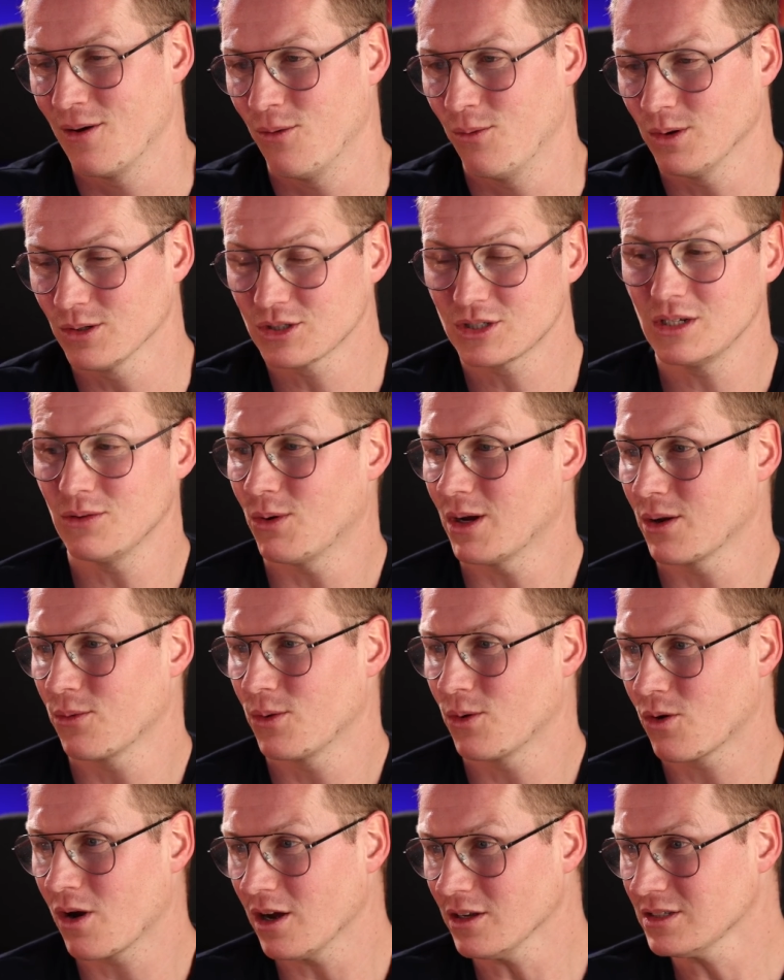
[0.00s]
We'll see what it
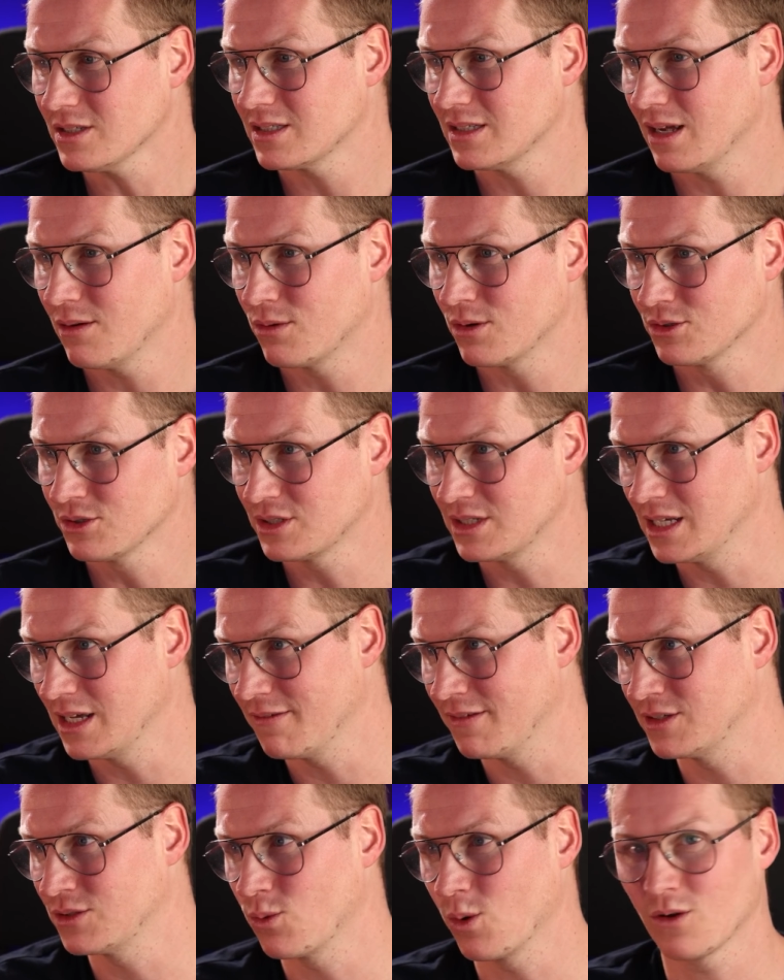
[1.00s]
will cost and we'll see
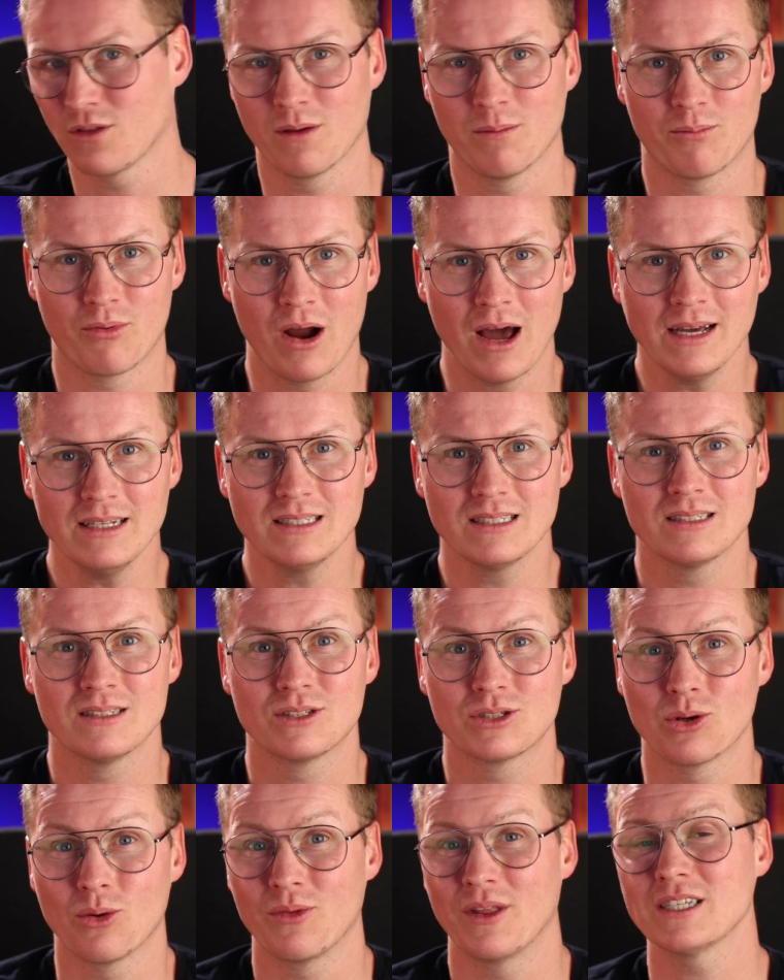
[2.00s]
if it's worth the price.
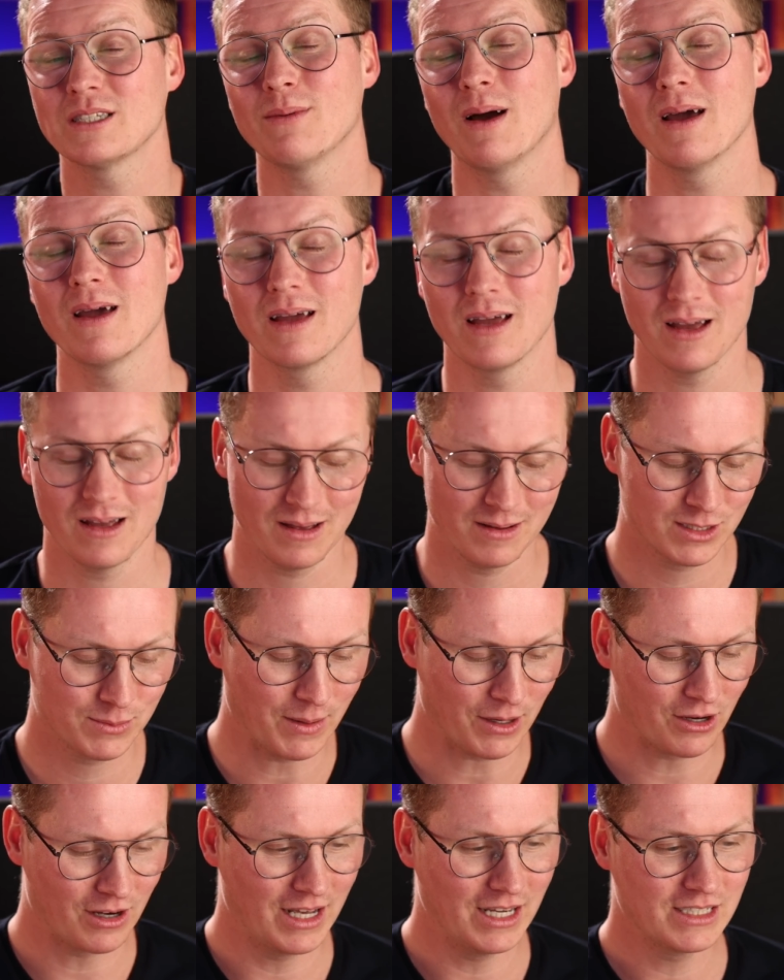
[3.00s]
So that's my
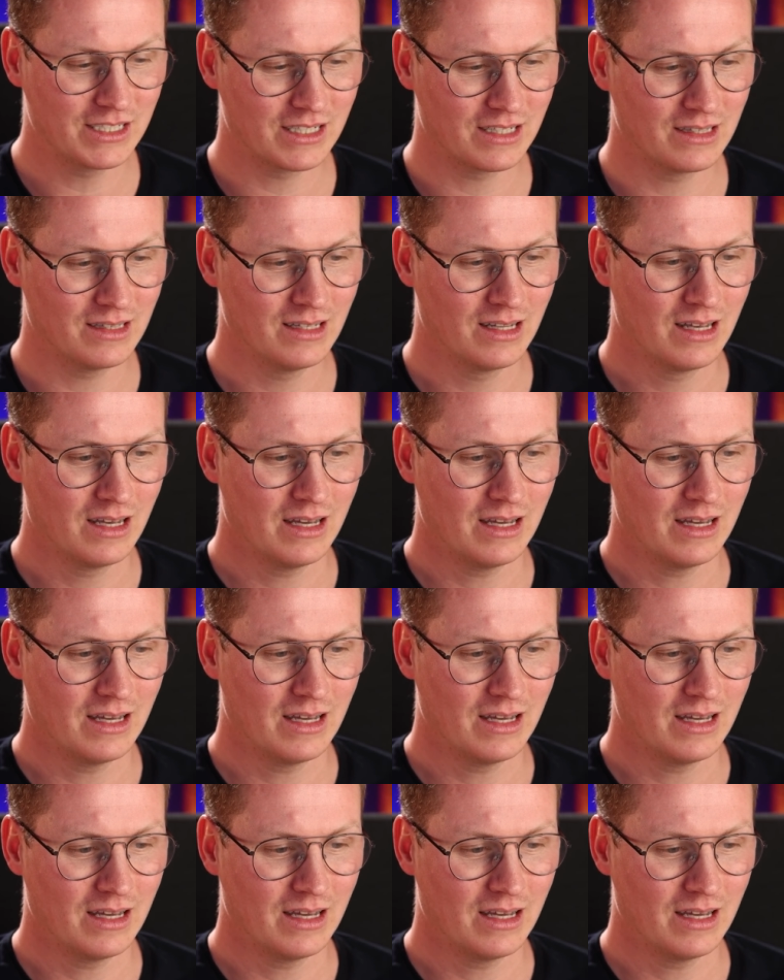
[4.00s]
speculation.